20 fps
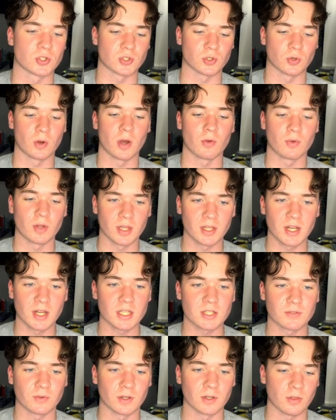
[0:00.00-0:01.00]
So a really
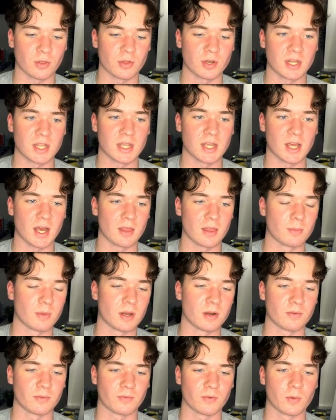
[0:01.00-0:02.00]
nice front three at the
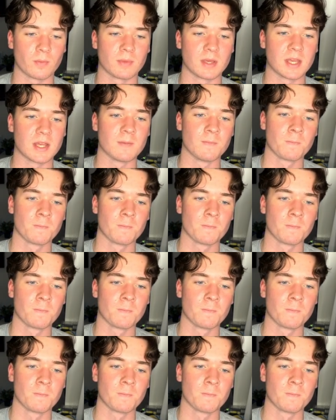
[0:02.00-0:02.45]
minute for me.